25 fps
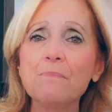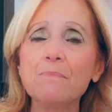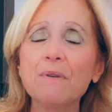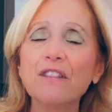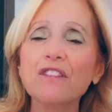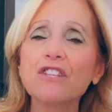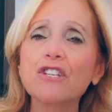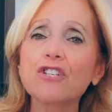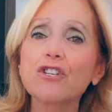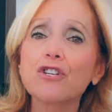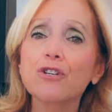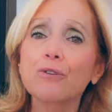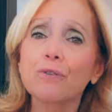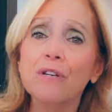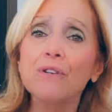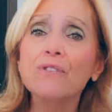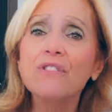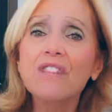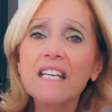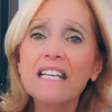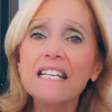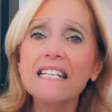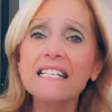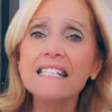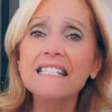But the truth
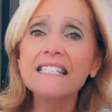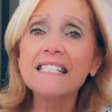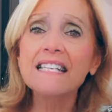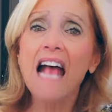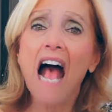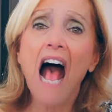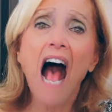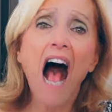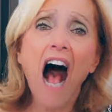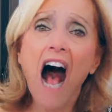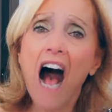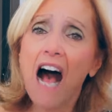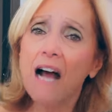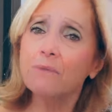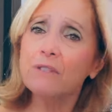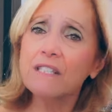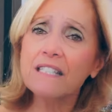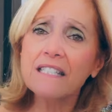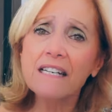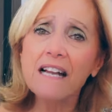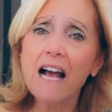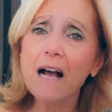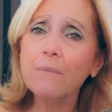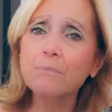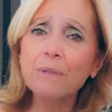is, I
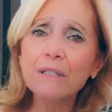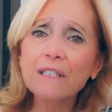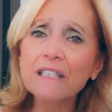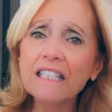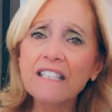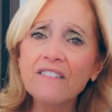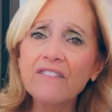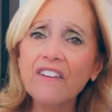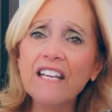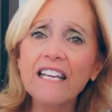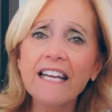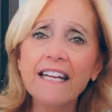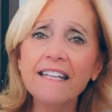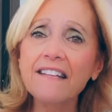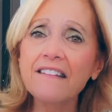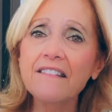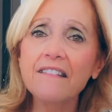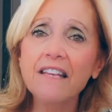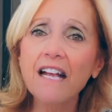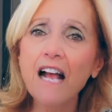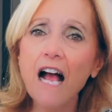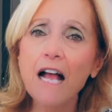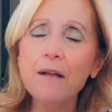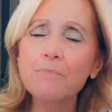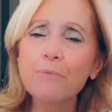was not believing
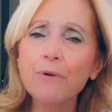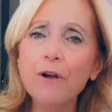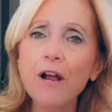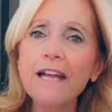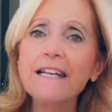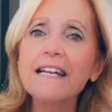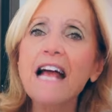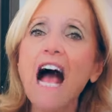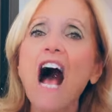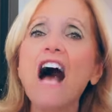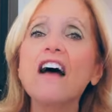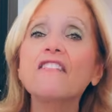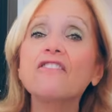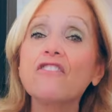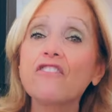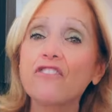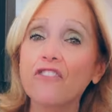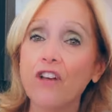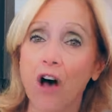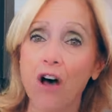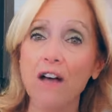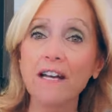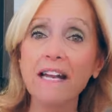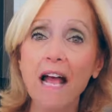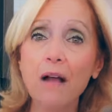anything I prayed. I
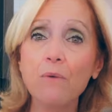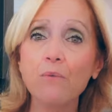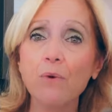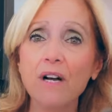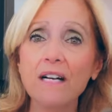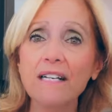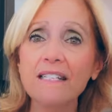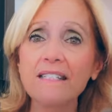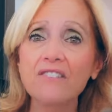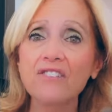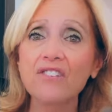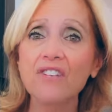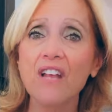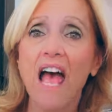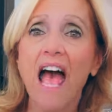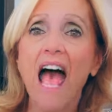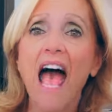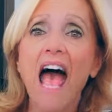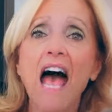thought I was.